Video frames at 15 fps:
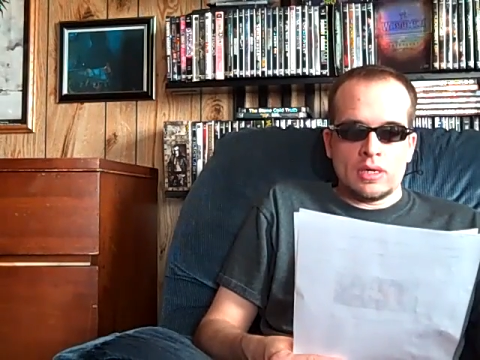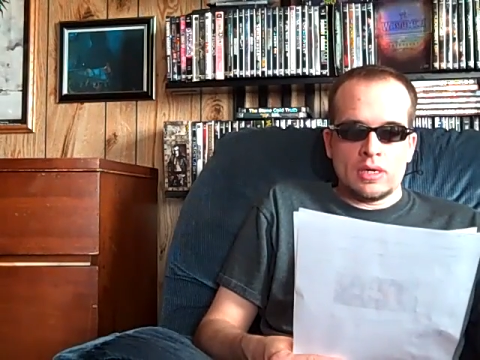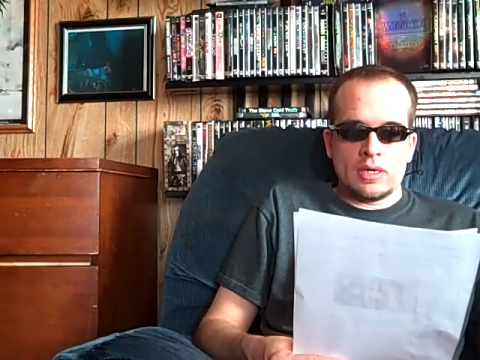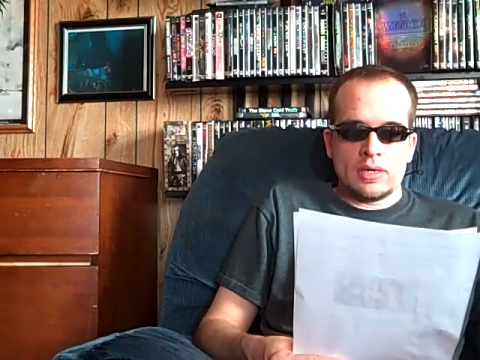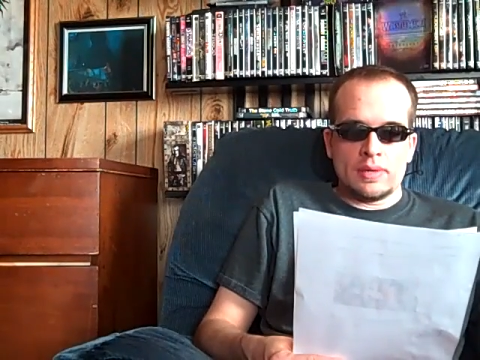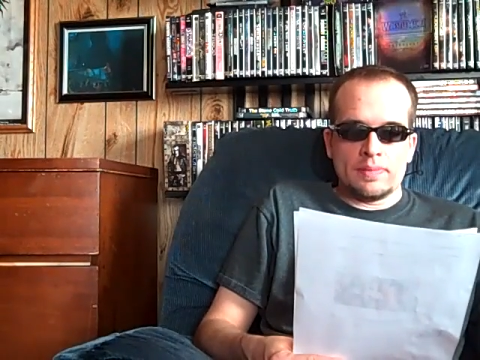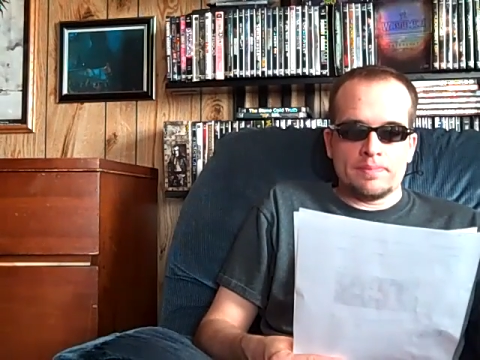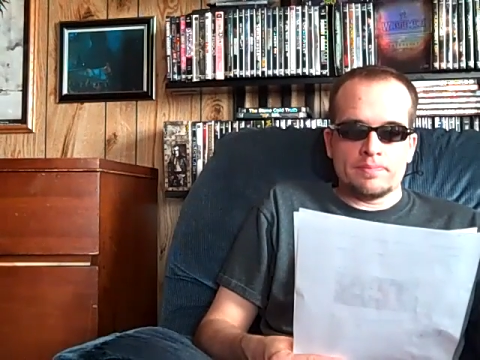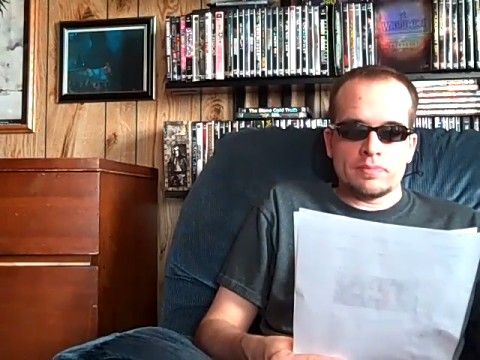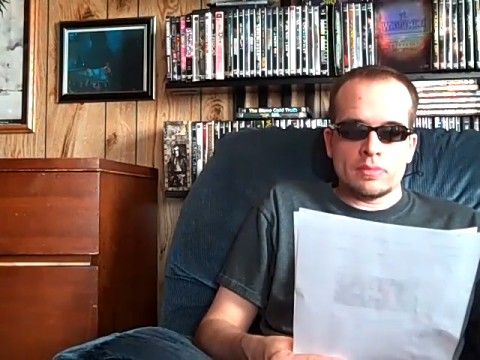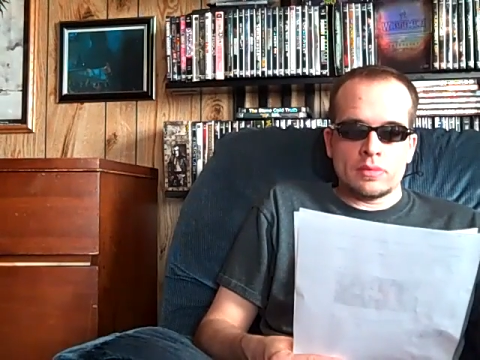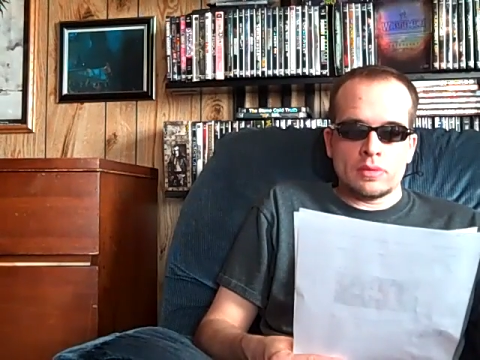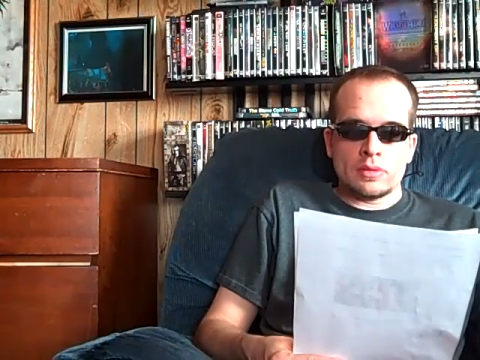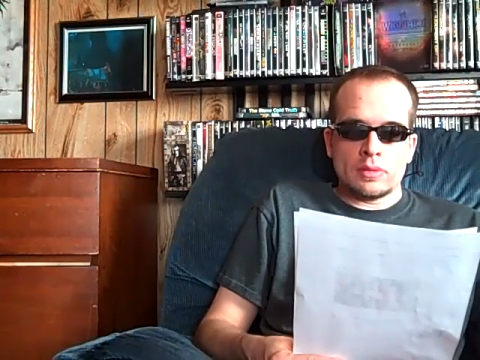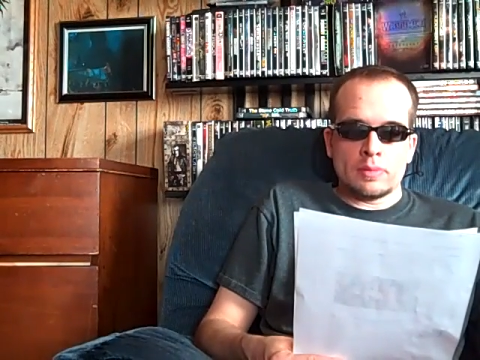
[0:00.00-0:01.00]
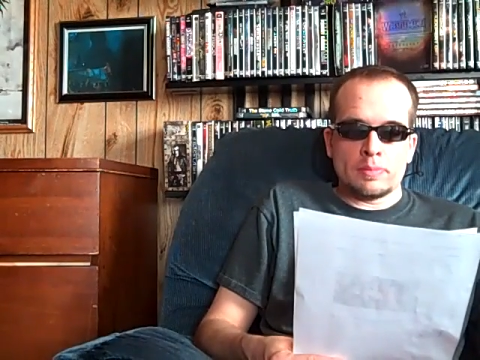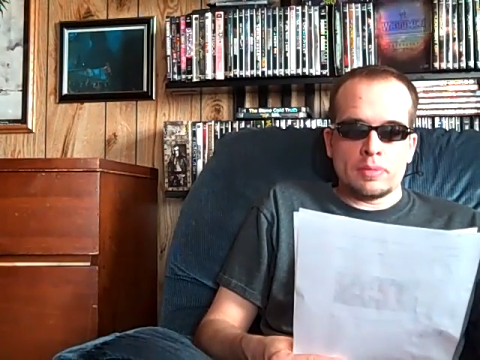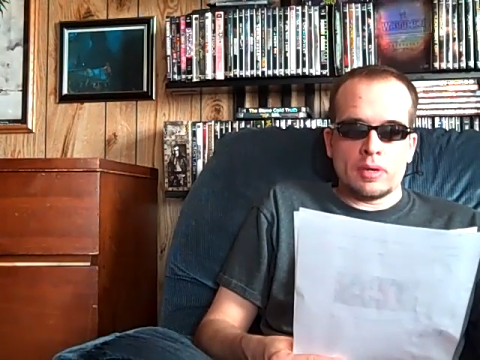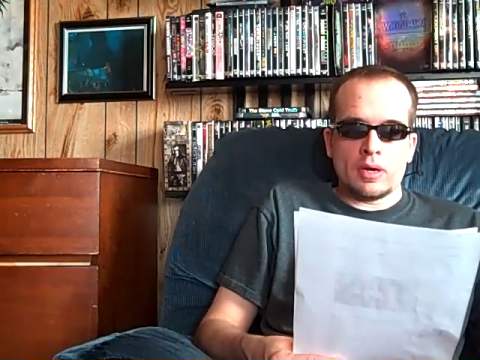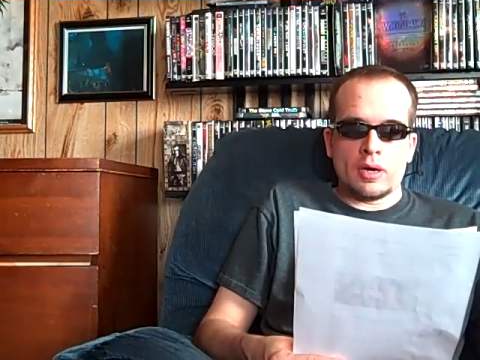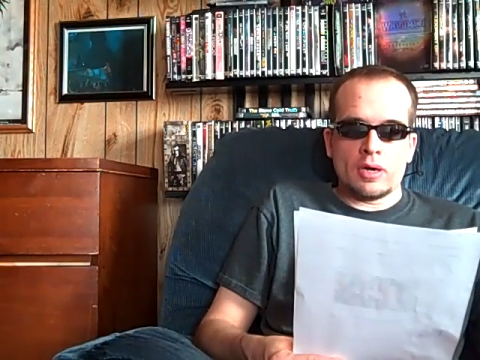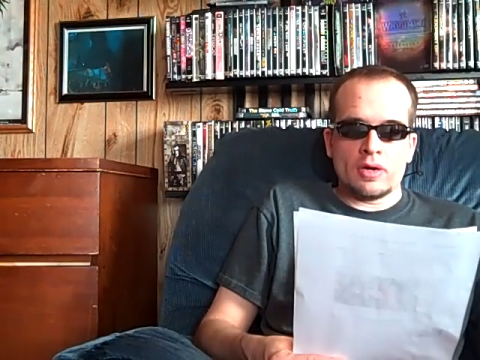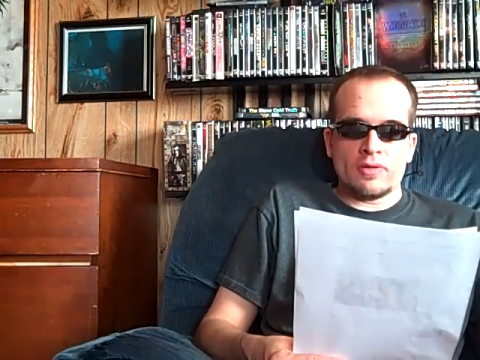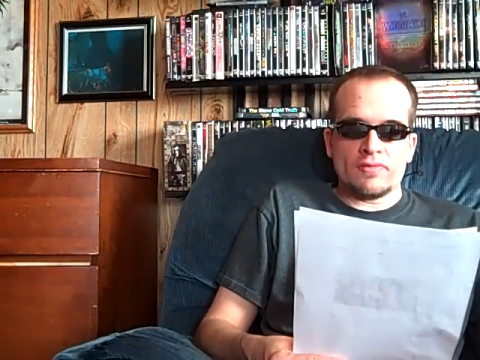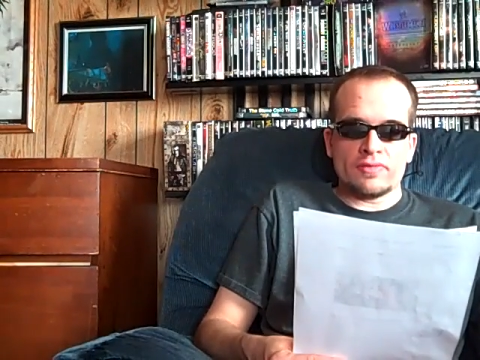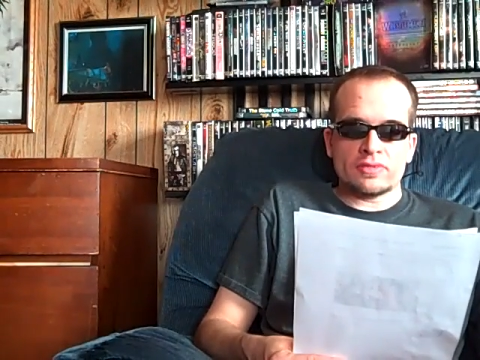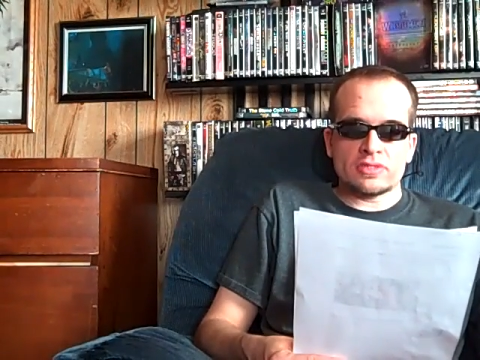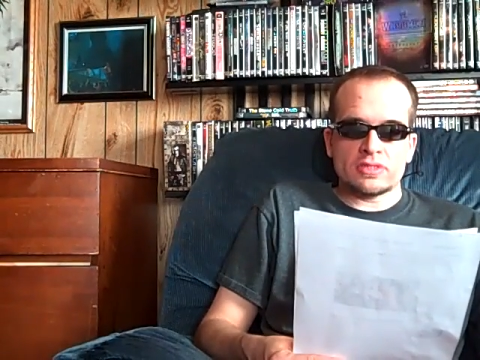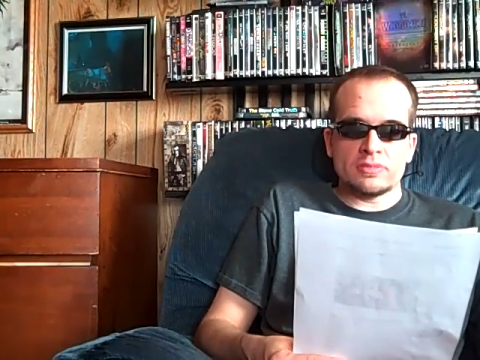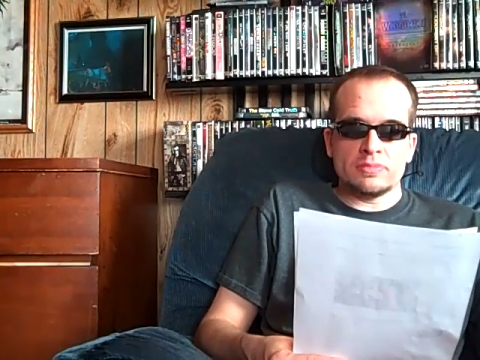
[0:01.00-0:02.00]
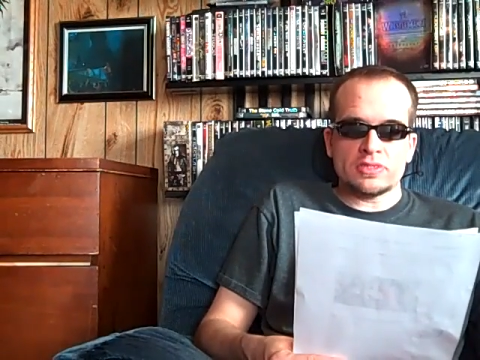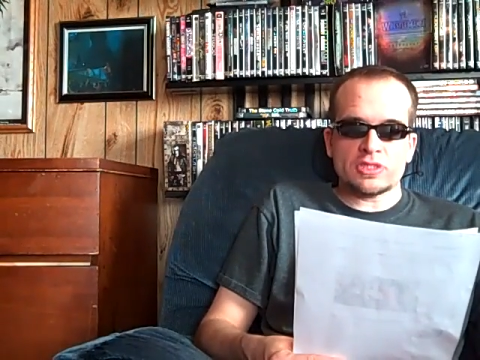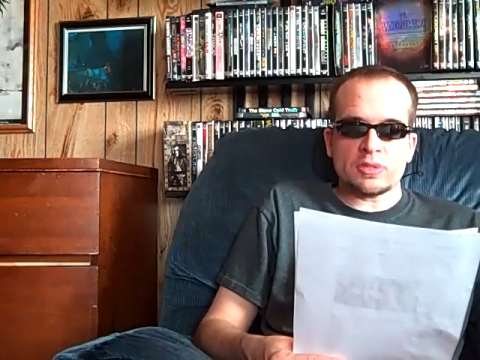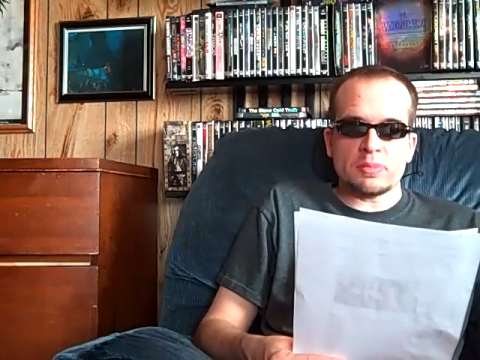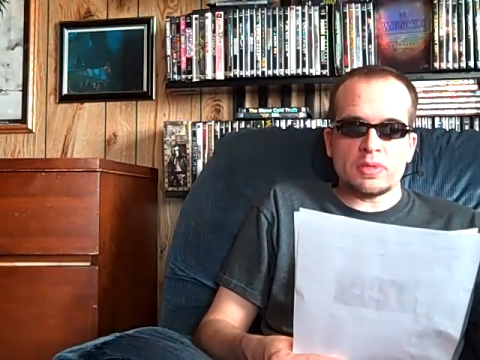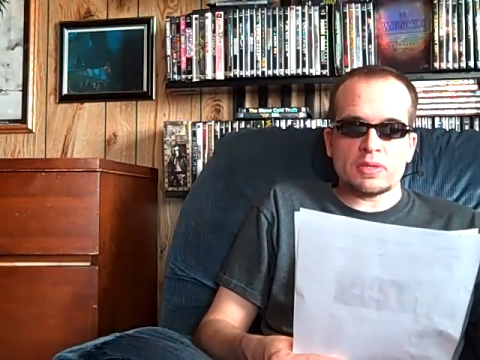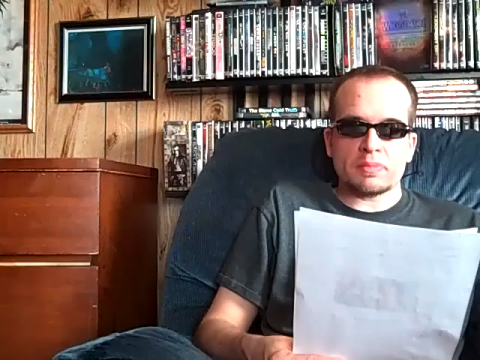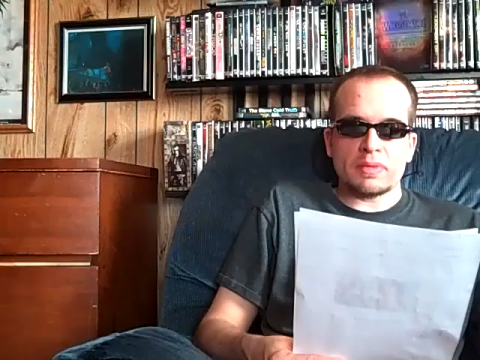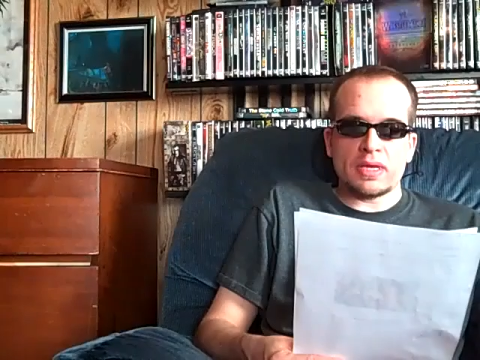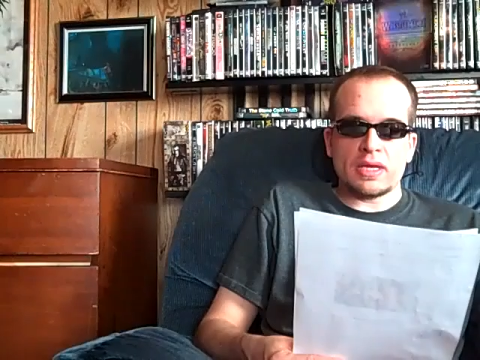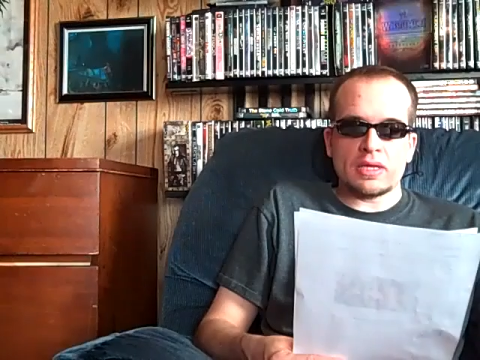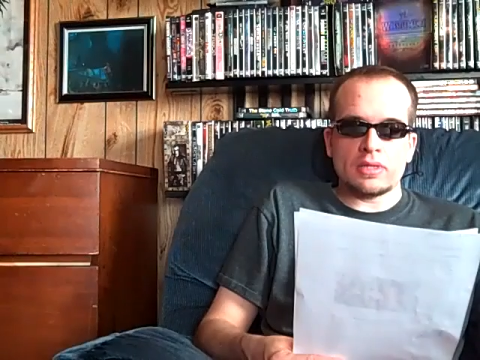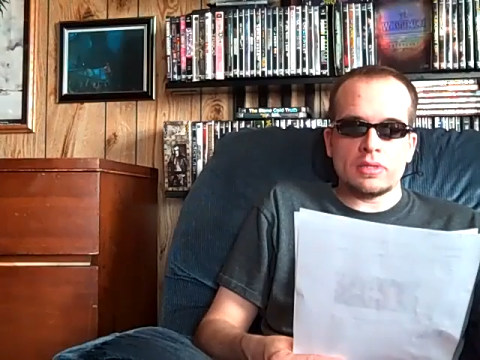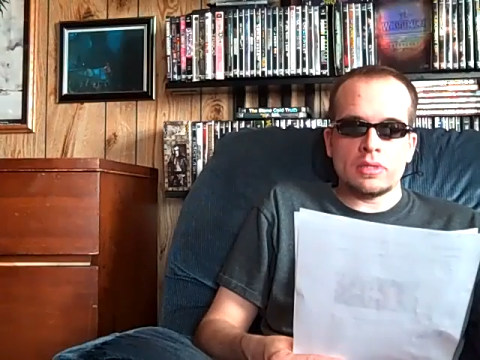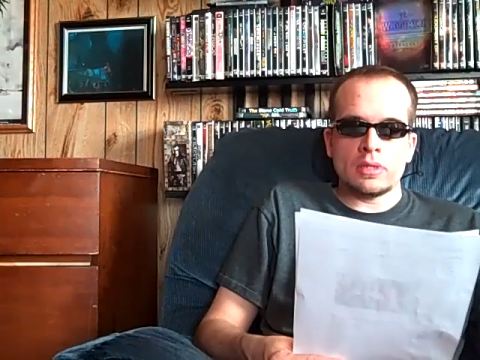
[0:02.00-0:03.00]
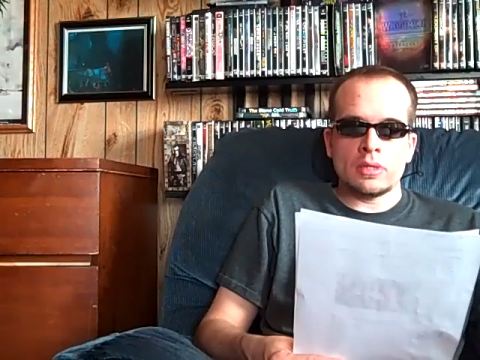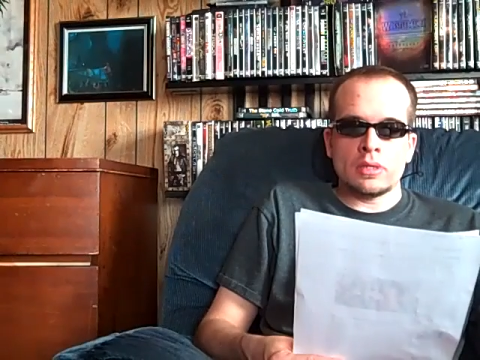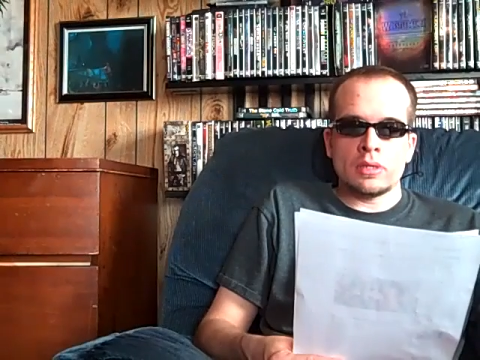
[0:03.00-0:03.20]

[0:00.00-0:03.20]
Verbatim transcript: Um, Bret Hart versus Mr. McMahon.